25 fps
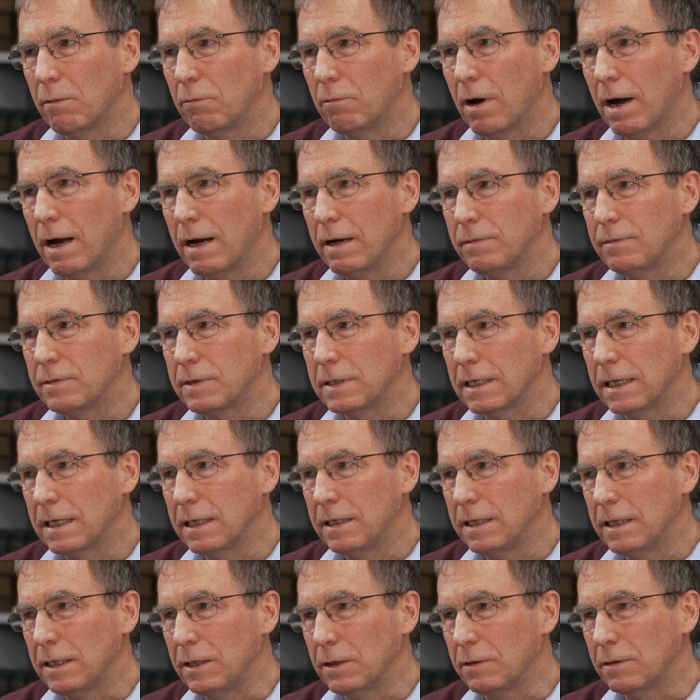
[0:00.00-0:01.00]
arrived
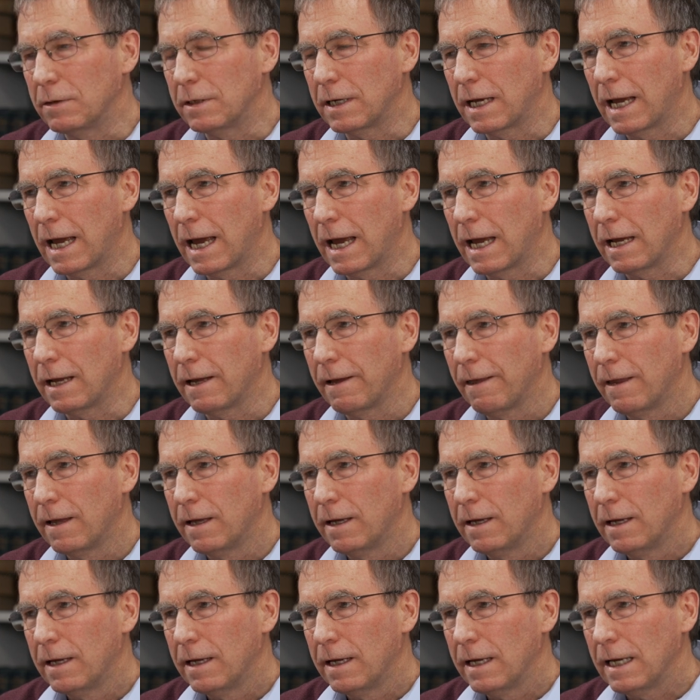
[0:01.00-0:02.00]
in the UK
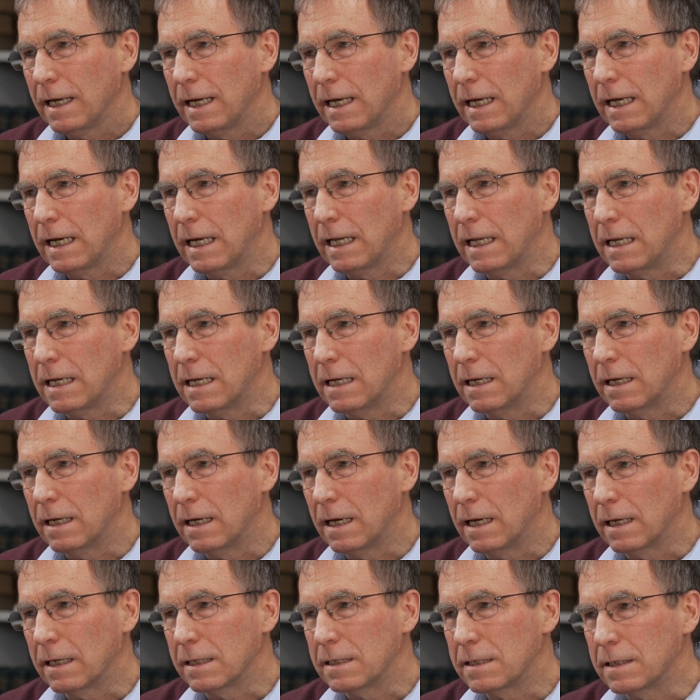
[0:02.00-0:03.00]
in
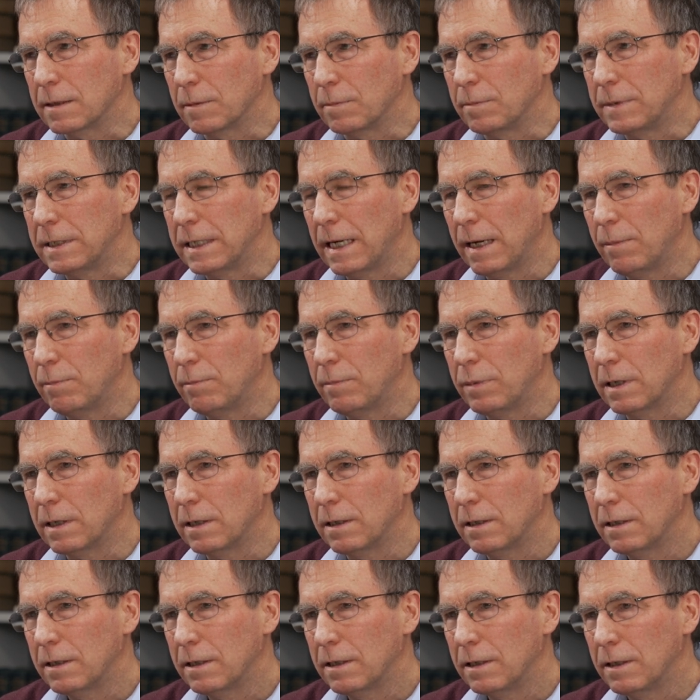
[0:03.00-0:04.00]
uh,
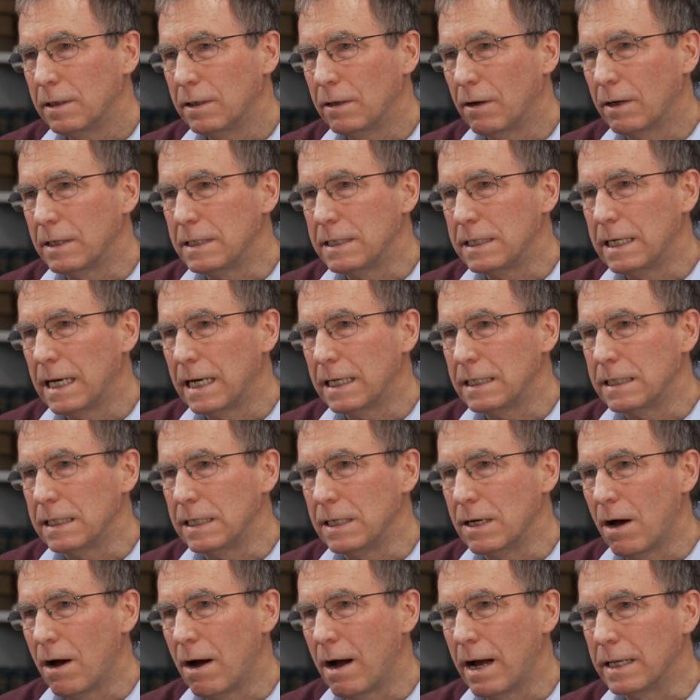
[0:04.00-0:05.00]
September
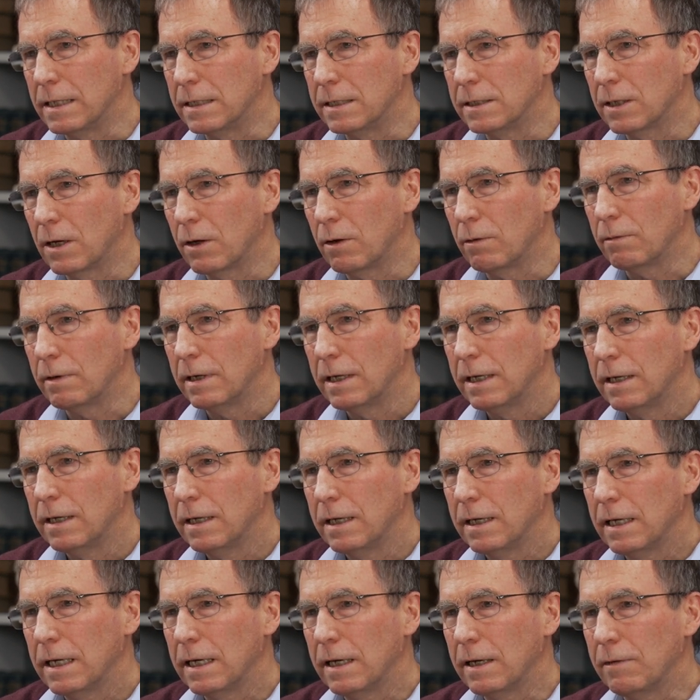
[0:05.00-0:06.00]
1989. So,
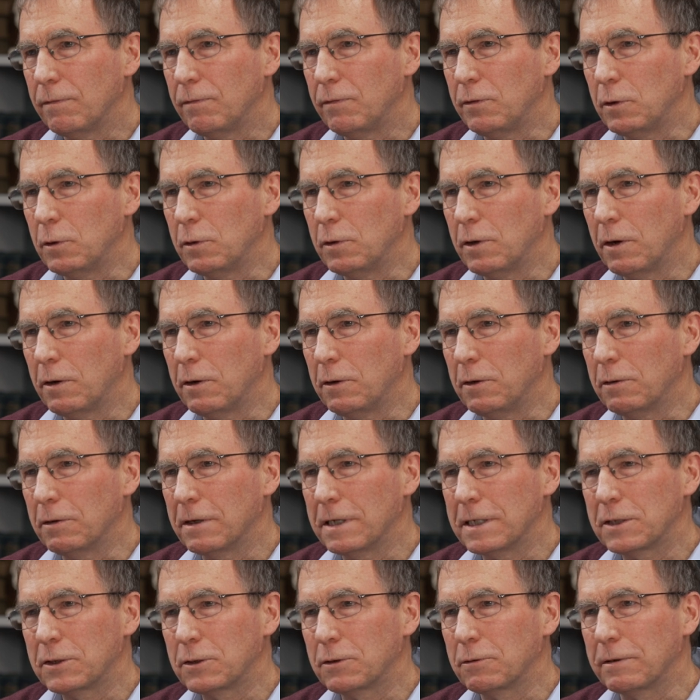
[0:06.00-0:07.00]
if you know your
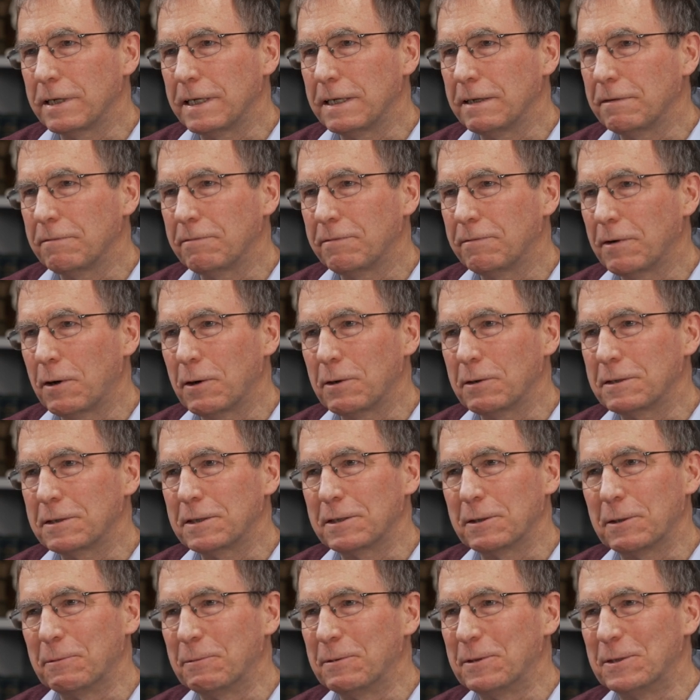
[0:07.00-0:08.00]
history,
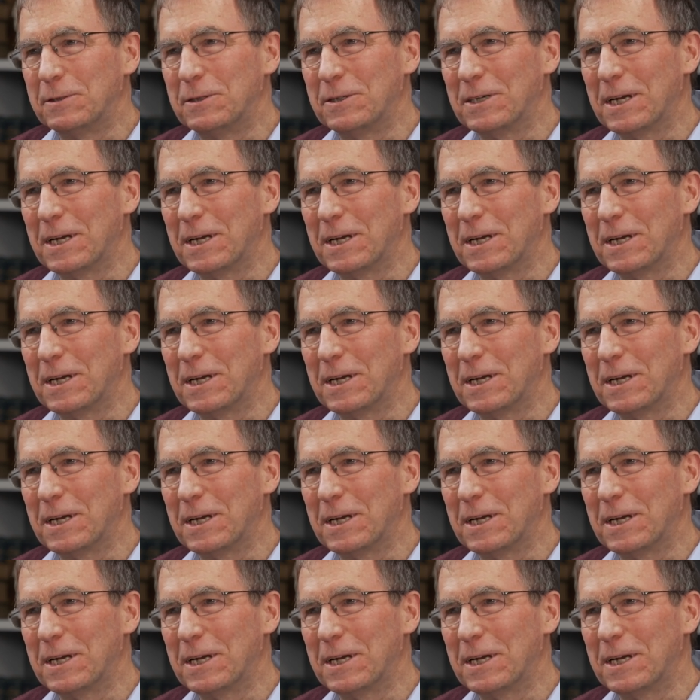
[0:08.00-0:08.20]
folks, it was